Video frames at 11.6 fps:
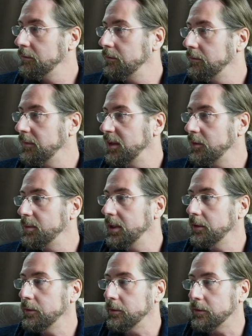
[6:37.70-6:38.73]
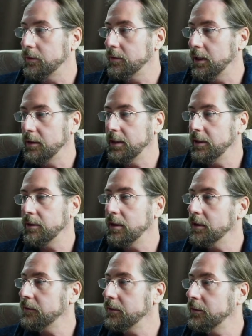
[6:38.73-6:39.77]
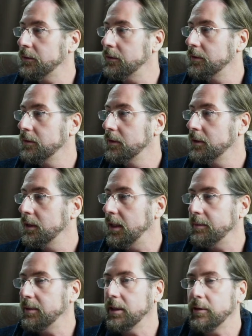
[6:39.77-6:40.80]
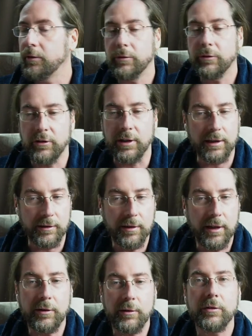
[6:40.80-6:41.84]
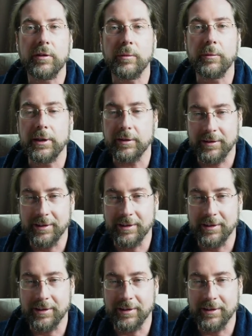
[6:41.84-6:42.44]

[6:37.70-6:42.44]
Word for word: That's my news. I don't have a lot of news. I'm not a news channel. You get news somewhere else.